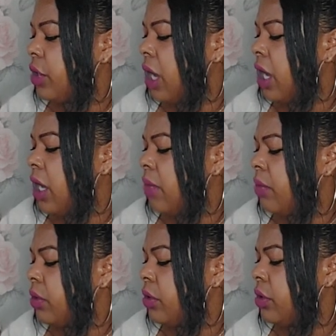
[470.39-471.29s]

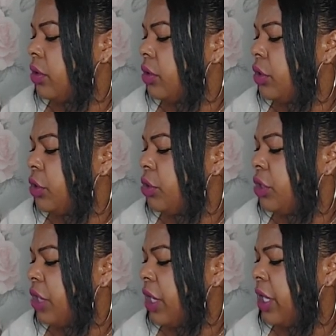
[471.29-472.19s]
um do
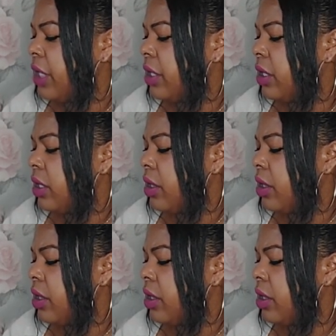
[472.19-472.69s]
certain